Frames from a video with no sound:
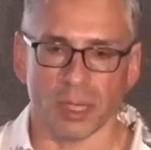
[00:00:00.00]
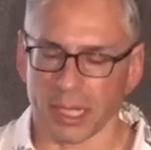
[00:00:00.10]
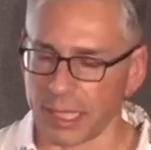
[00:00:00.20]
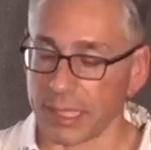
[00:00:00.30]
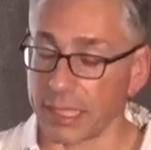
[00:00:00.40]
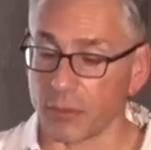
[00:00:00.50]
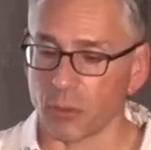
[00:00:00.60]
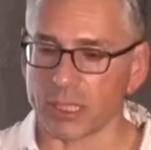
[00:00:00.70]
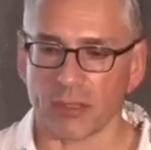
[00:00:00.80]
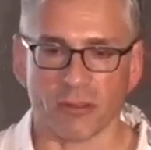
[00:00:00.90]
and I think that
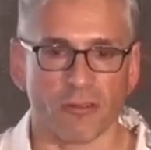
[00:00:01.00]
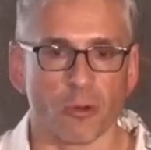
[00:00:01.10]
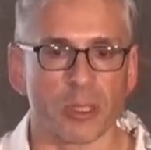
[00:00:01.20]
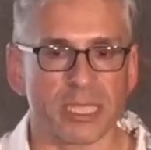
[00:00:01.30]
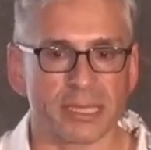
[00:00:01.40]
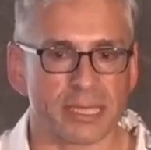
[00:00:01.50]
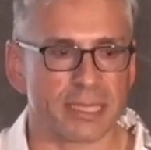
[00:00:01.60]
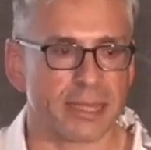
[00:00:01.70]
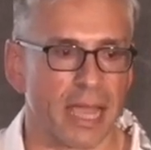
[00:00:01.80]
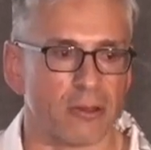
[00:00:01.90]
works out to
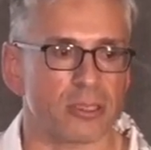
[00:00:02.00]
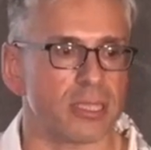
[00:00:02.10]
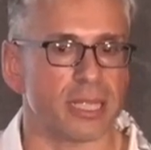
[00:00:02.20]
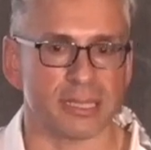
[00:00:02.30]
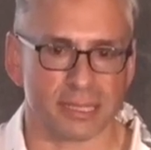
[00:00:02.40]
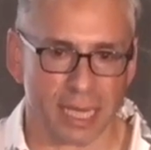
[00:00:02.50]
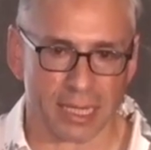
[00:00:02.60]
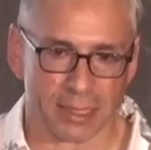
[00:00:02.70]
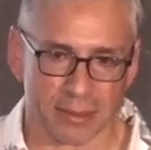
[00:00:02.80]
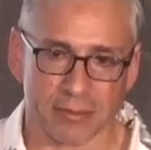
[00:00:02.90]
46,000 a
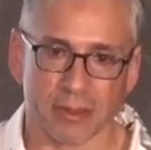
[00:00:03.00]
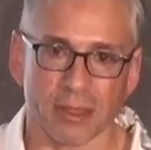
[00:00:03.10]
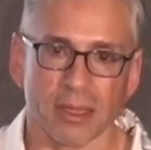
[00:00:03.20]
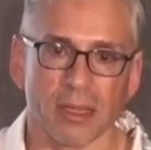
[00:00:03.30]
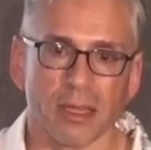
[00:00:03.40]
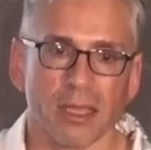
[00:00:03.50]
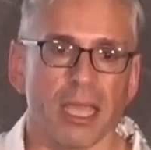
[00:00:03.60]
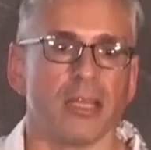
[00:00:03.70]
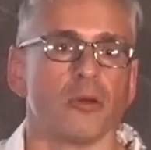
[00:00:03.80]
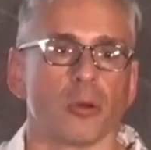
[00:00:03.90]
second,
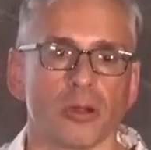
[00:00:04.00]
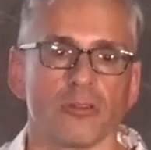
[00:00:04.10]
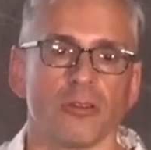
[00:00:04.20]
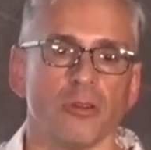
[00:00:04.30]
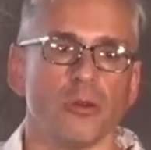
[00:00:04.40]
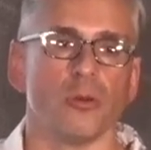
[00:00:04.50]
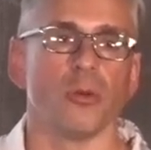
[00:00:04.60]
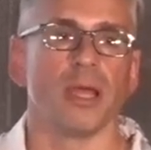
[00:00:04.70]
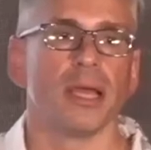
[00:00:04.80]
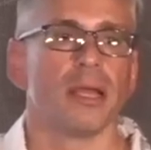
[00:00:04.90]
in order to
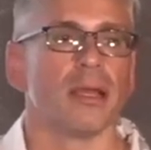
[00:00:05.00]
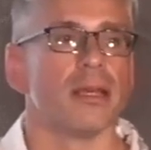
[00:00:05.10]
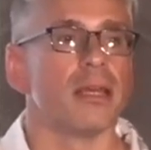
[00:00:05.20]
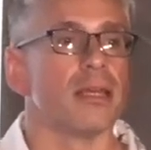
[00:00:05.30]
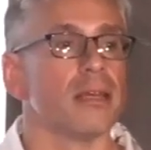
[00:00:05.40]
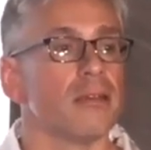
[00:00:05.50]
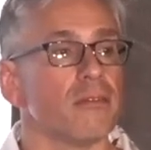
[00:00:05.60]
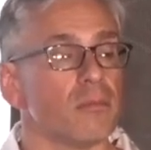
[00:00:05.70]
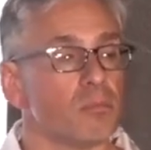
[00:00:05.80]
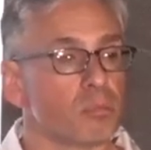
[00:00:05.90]

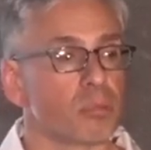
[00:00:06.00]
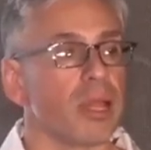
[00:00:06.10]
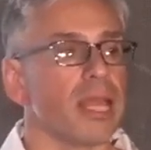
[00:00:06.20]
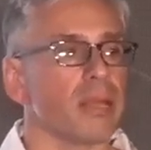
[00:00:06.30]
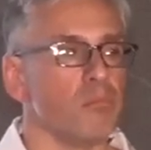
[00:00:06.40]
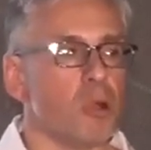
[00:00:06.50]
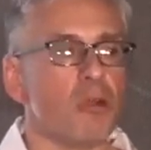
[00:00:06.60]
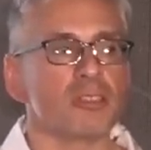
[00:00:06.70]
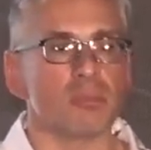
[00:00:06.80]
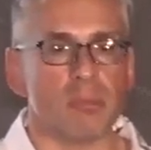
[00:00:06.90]
bring
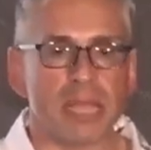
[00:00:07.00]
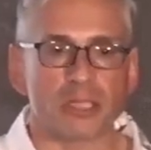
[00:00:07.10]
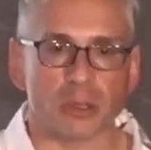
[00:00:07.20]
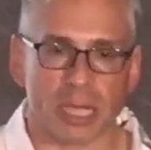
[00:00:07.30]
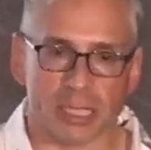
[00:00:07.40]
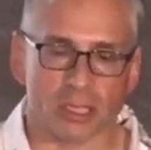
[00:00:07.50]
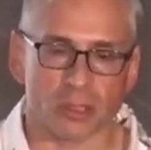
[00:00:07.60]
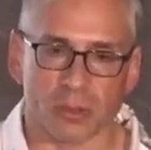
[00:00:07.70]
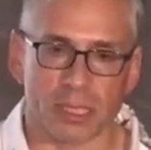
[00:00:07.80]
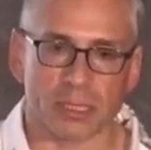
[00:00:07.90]
most major
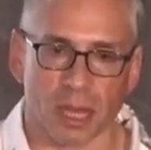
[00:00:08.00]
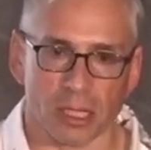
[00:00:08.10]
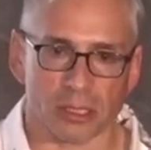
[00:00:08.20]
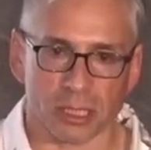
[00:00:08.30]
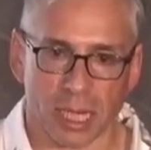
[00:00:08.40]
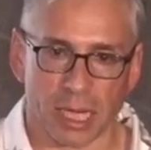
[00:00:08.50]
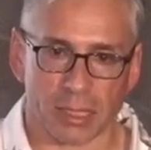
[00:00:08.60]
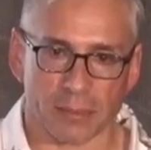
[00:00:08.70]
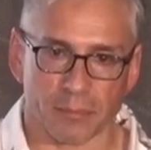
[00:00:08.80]
industries on chain.